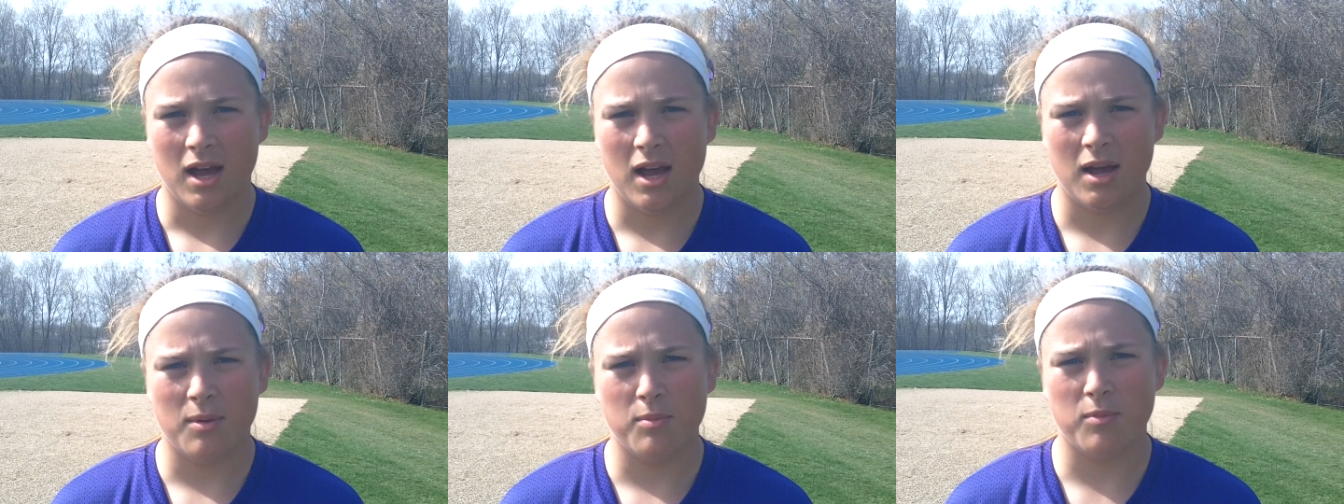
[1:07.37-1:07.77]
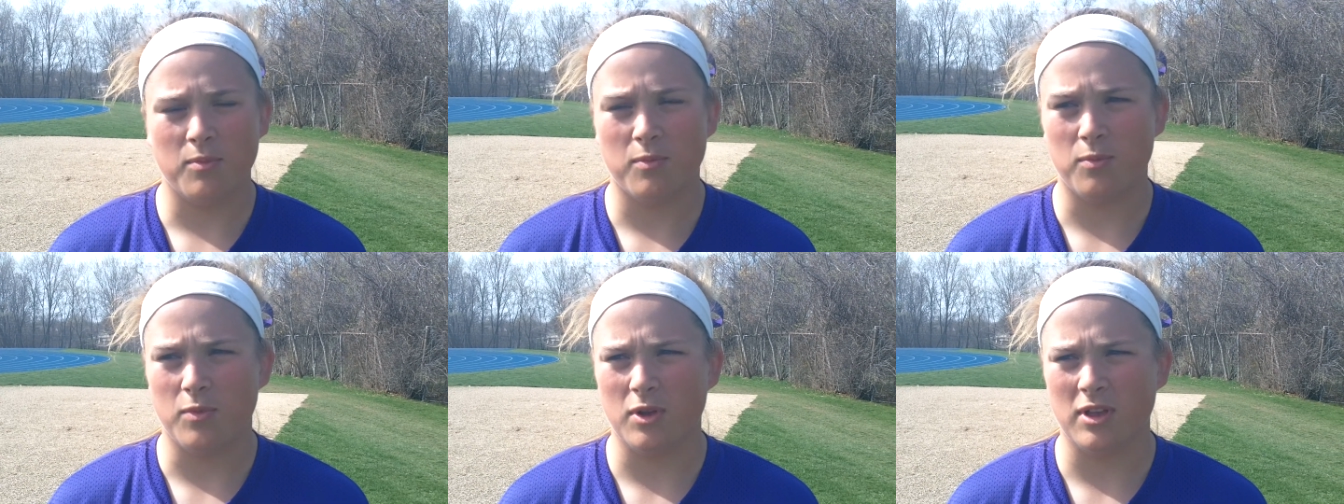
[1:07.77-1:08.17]
Um,
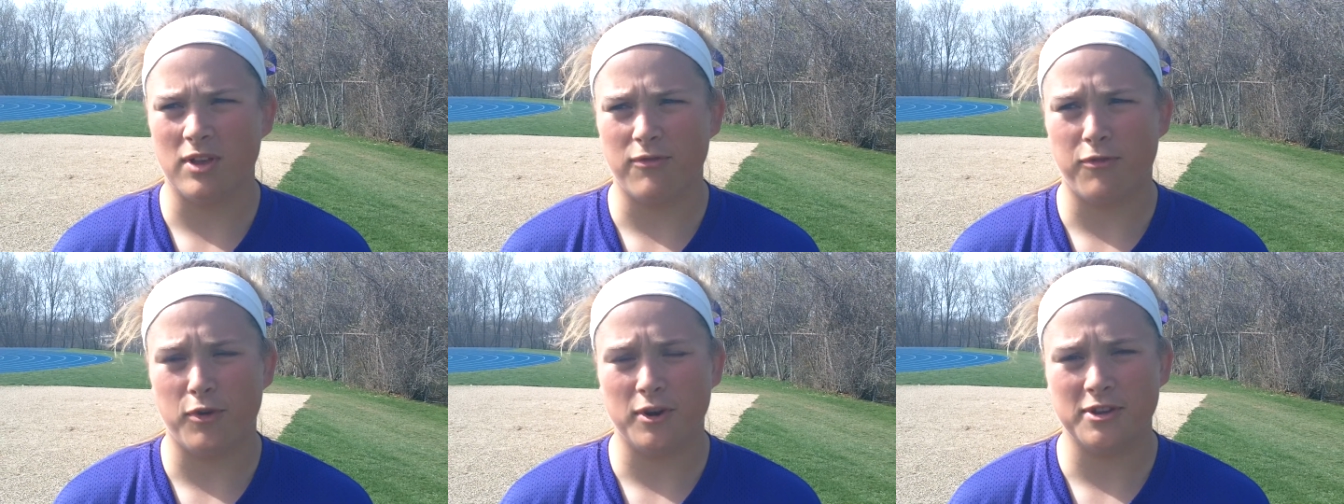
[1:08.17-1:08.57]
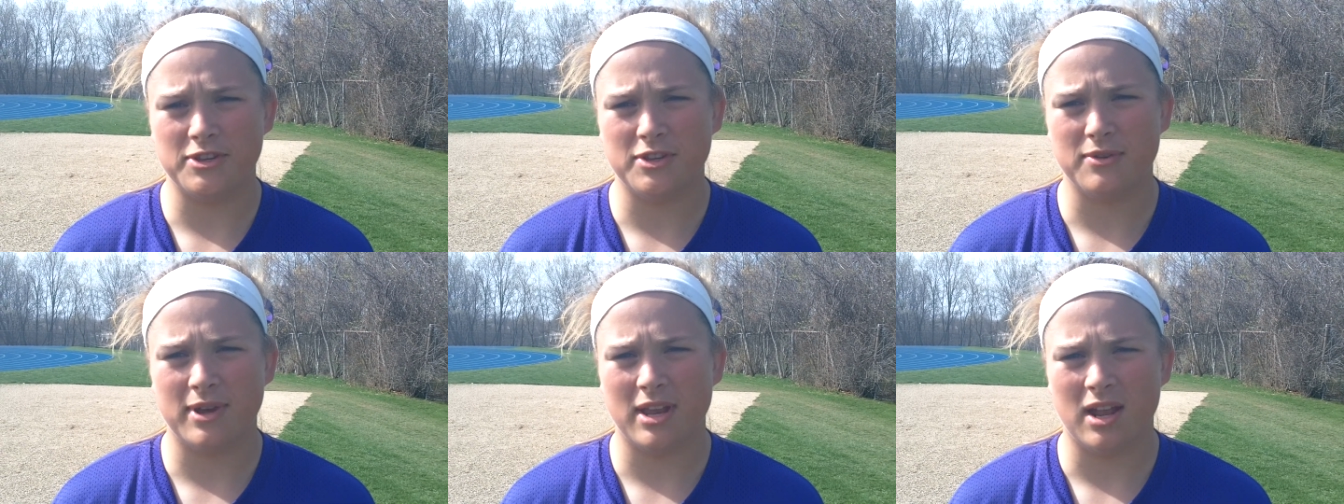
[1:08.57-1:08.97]
we're looking forward
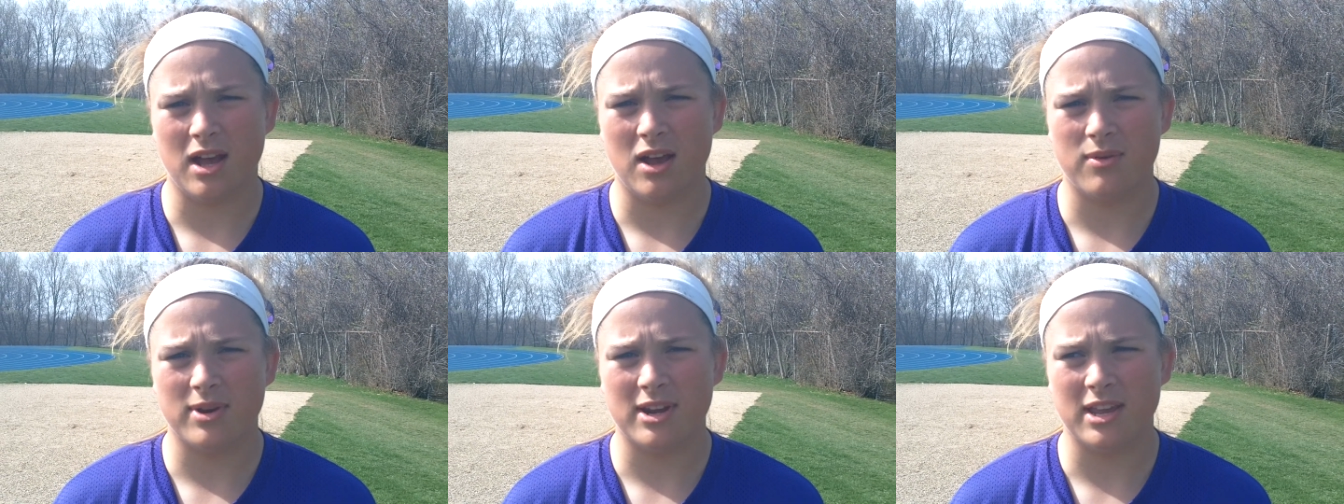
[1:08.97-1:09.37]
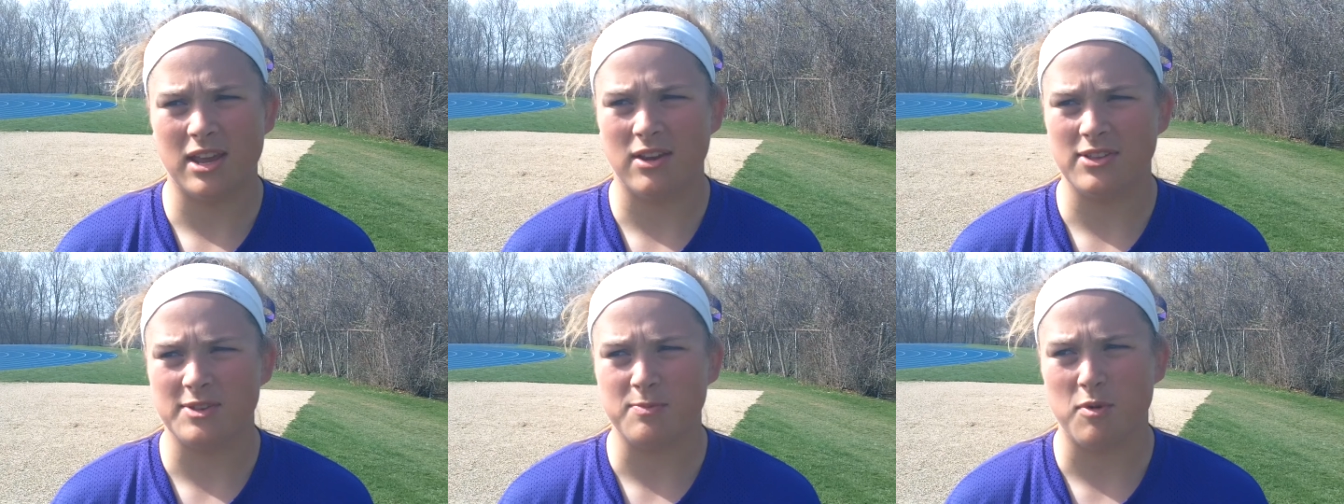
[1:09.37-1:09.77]
to it. Uh, we're going to
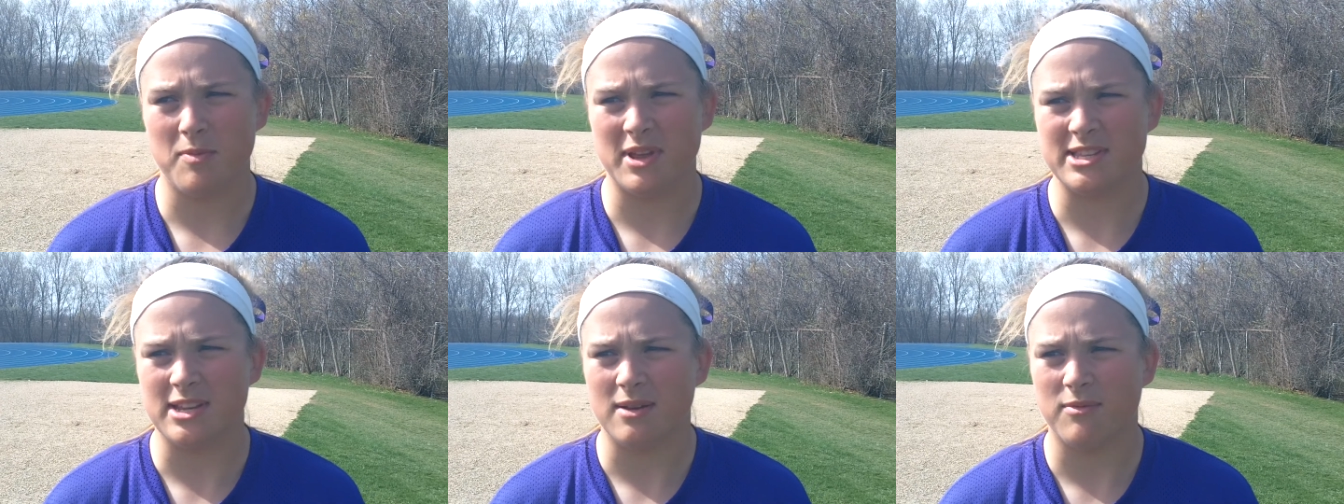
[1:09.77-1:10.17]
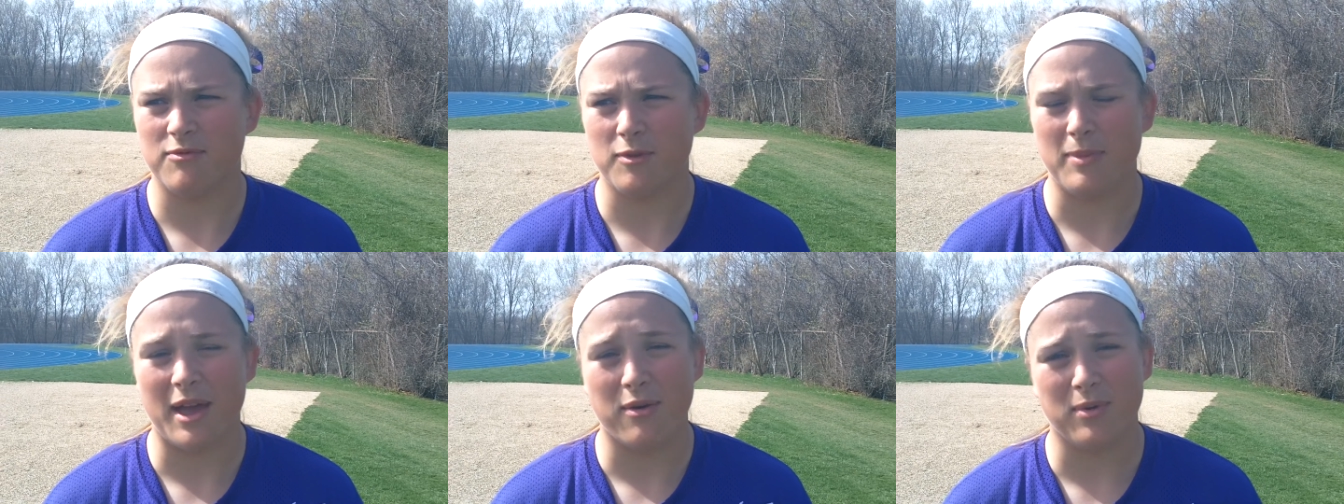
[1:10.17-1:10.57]
carry this momentum
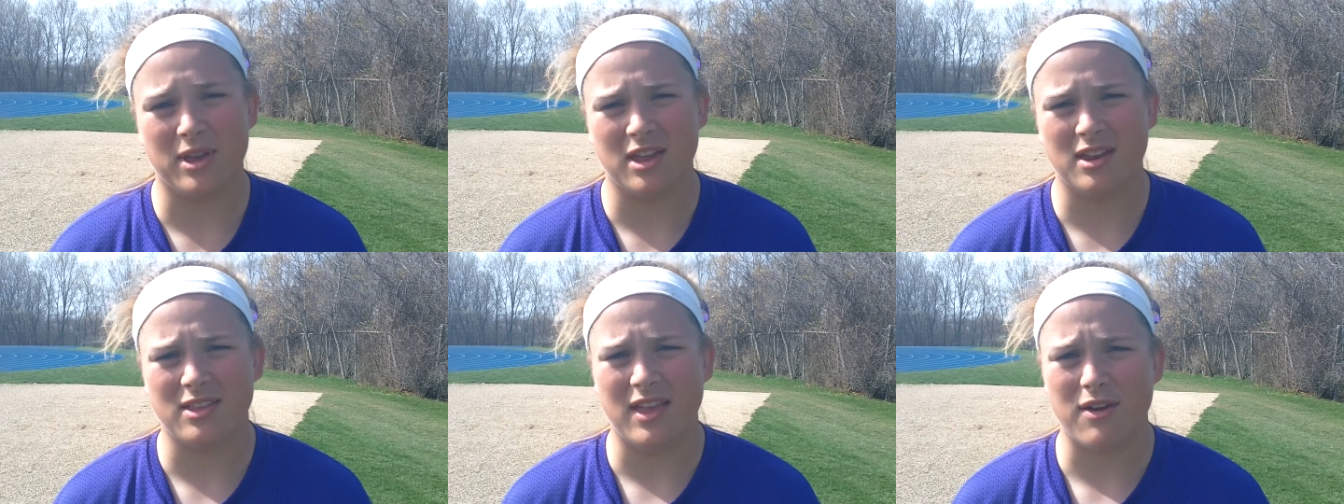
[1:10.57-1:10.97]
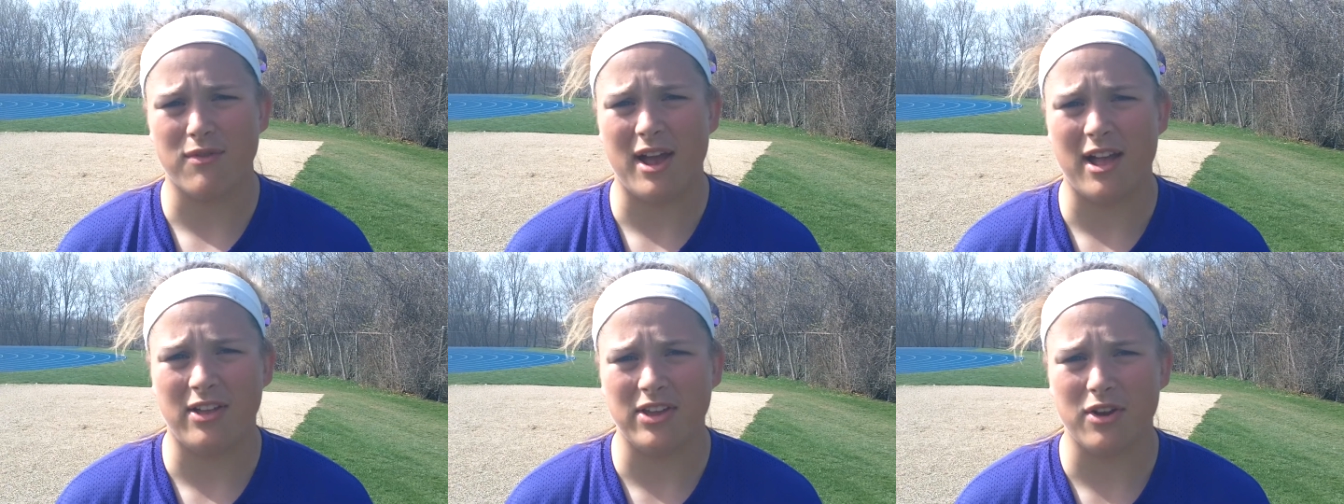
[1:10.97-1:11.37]
from that win and that
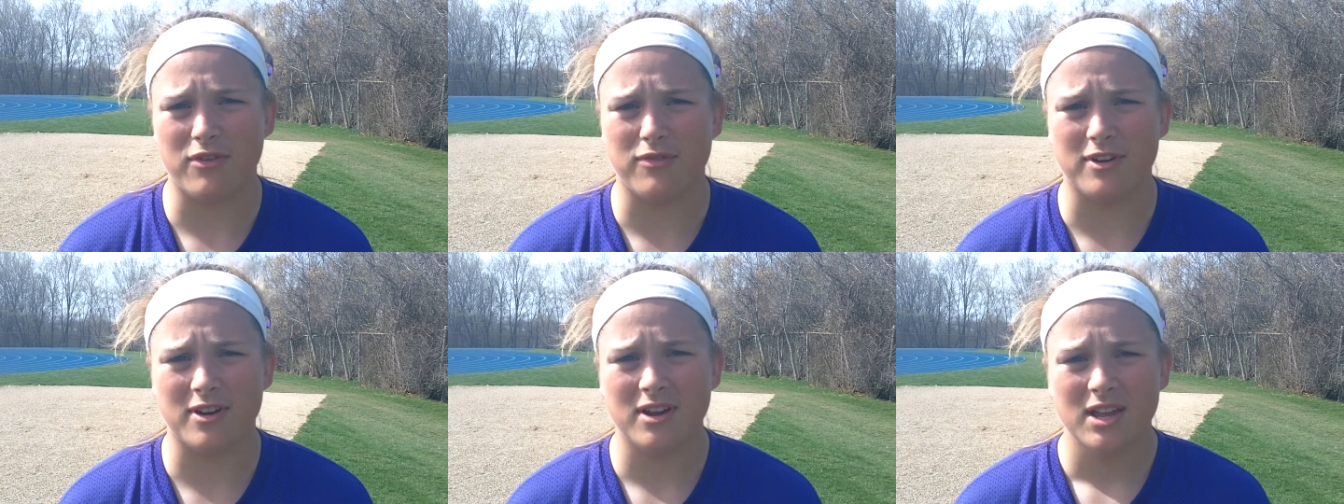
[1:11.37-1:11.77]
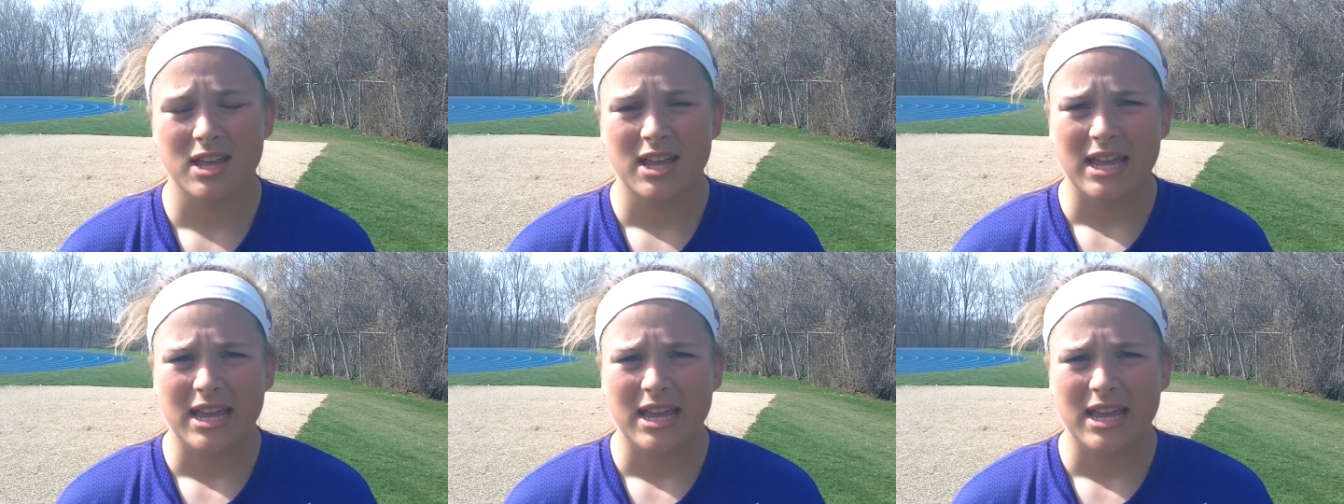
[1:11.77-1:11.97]
rally over